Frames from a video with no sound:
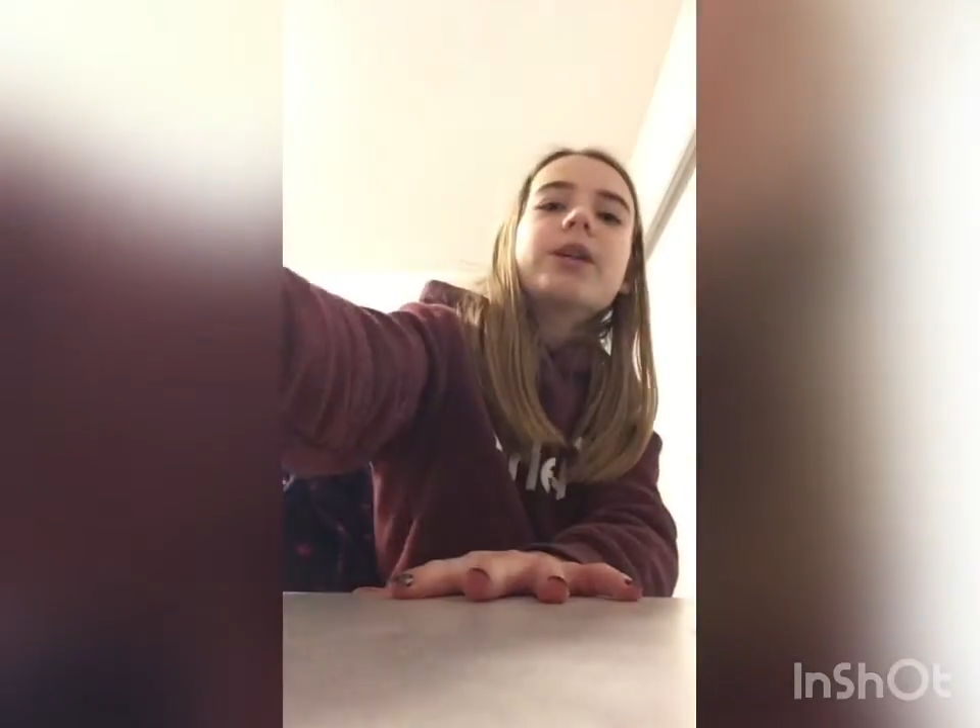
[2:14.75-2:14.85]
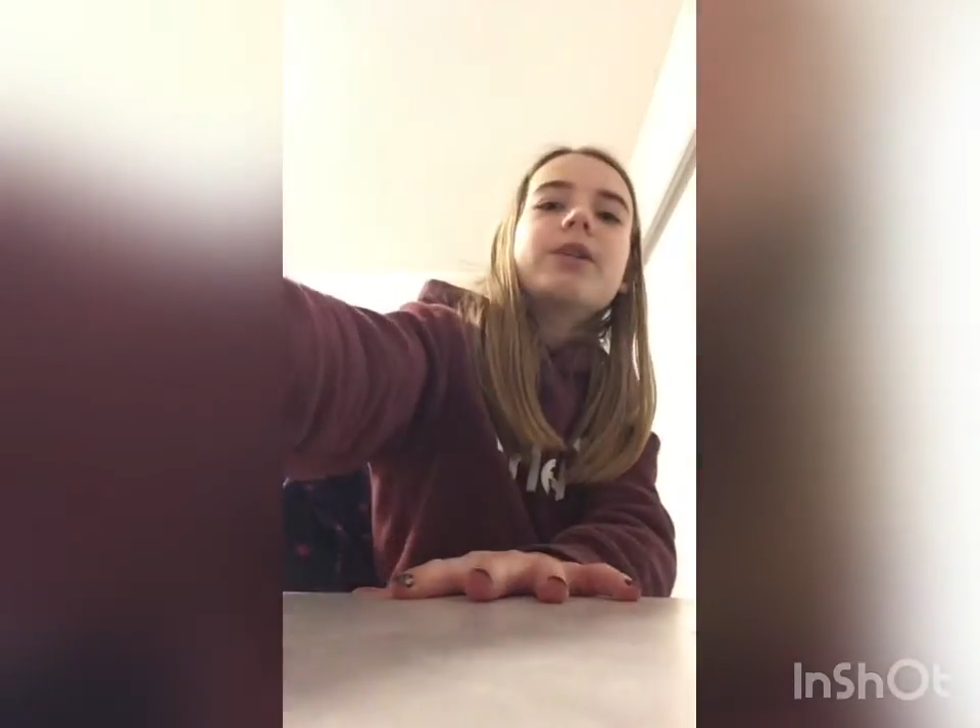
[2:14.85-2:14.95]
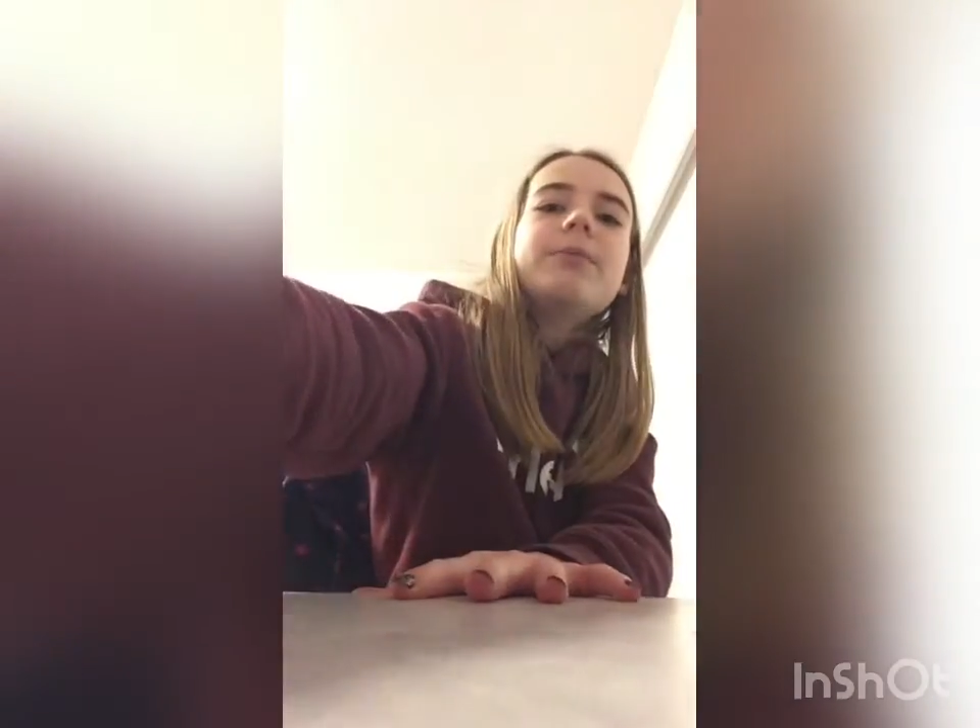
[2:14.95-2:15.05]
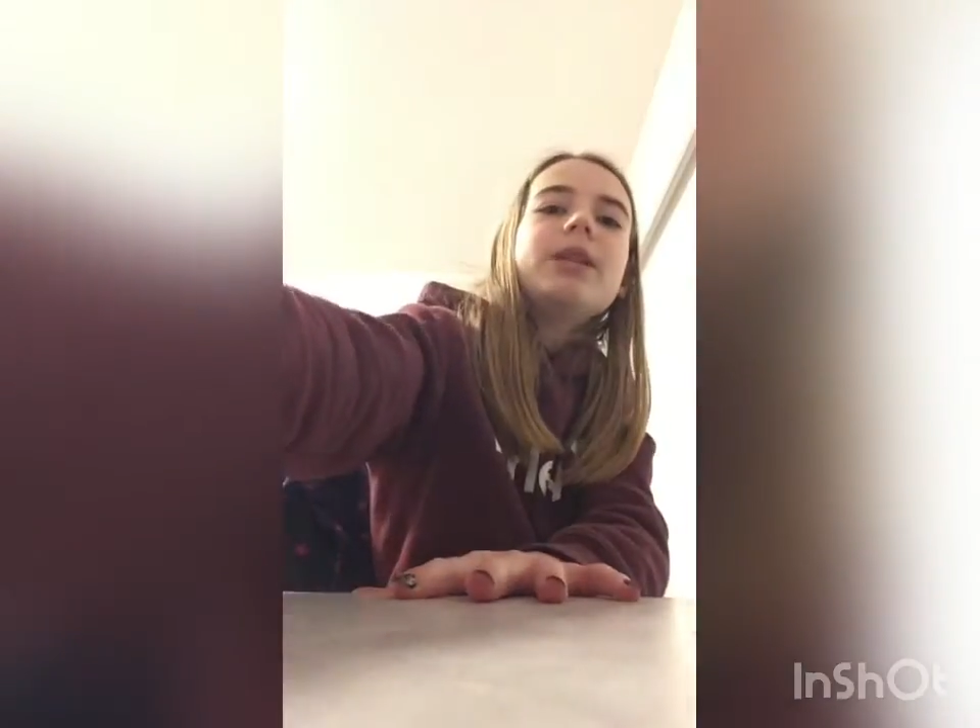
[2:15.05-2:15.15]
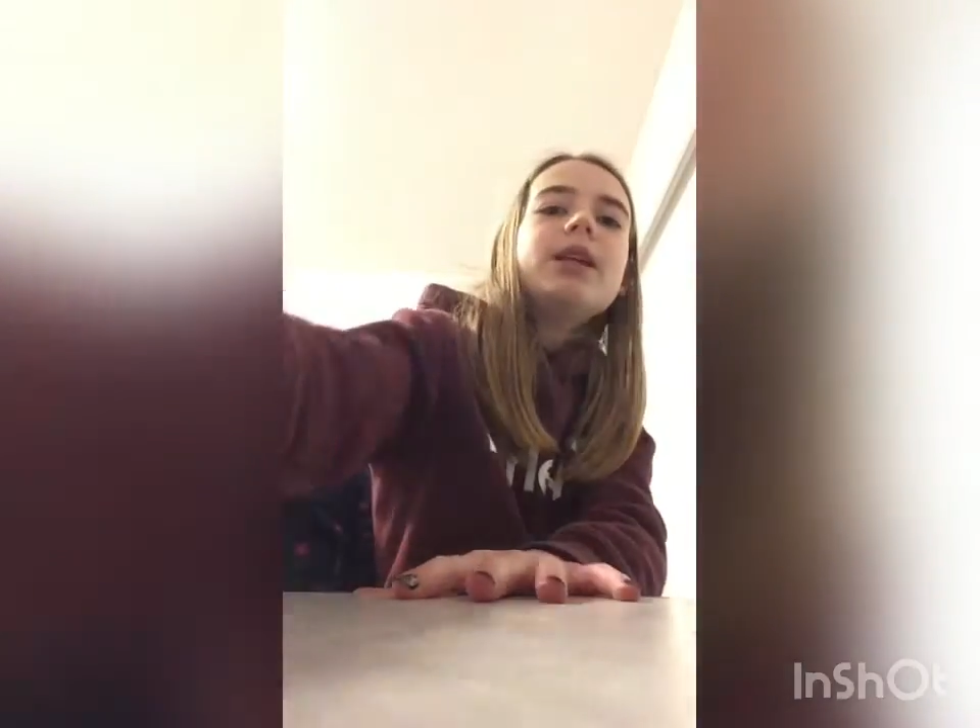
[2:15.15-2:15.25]
to
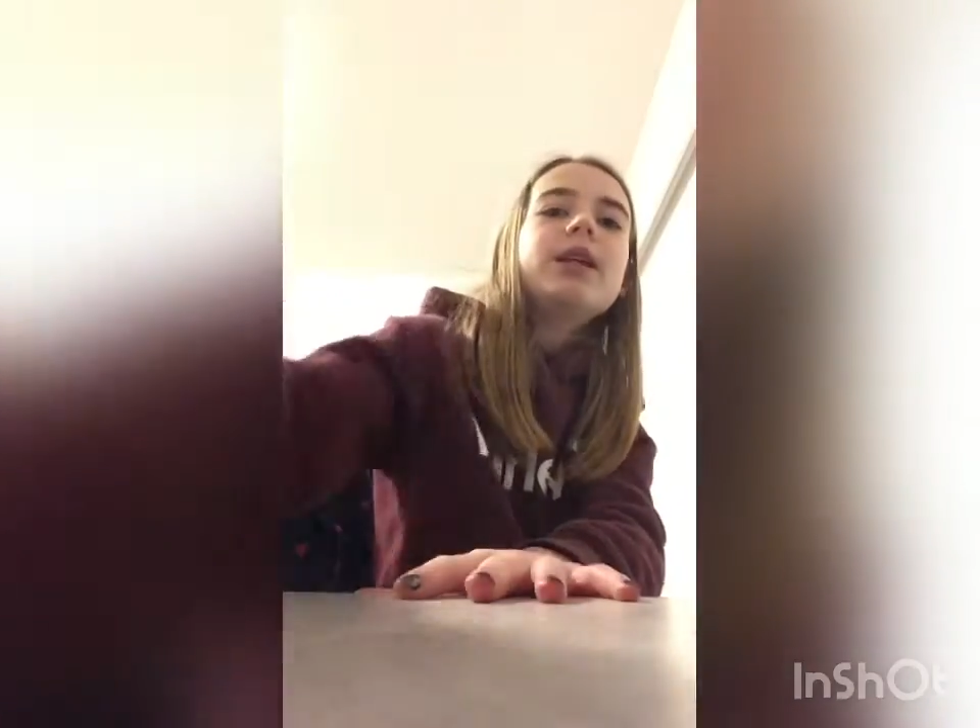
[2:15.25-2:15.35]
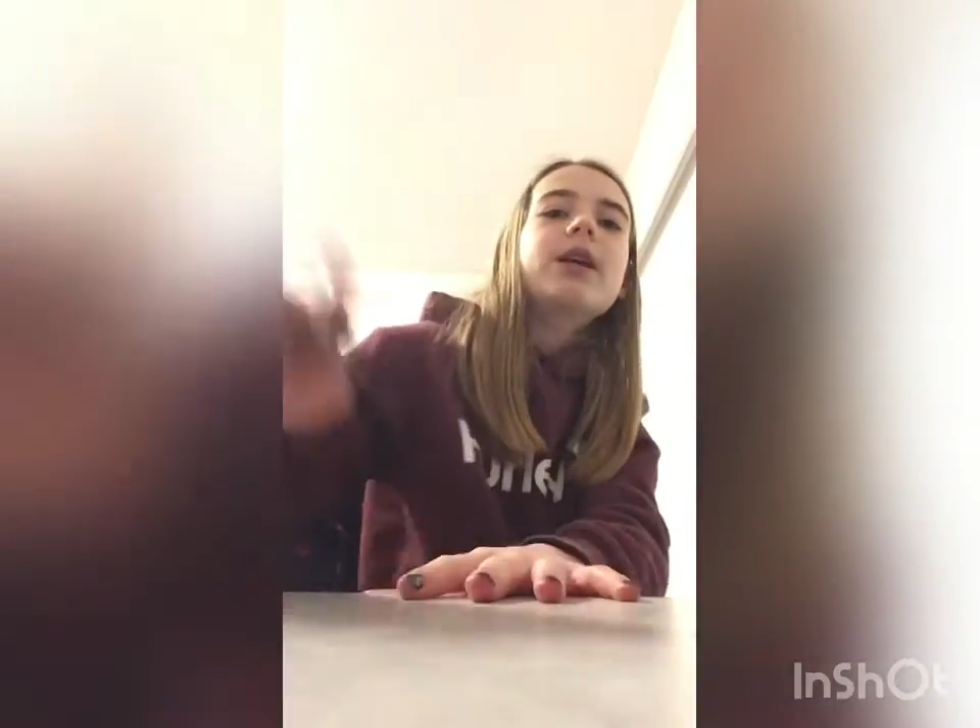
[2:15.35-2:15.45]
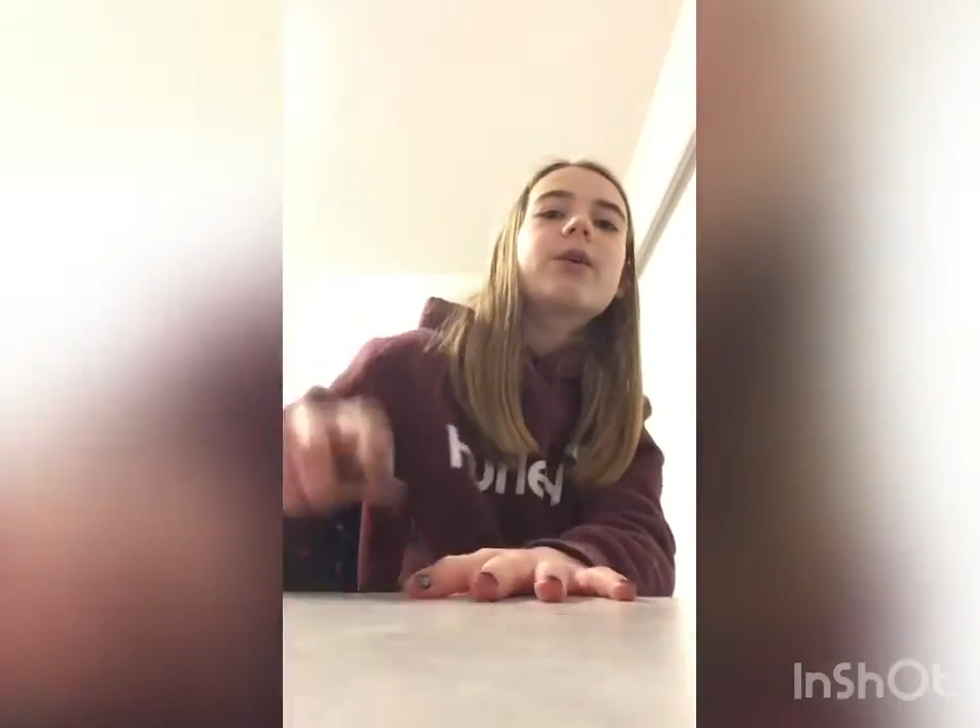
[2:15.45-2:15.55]
be needing,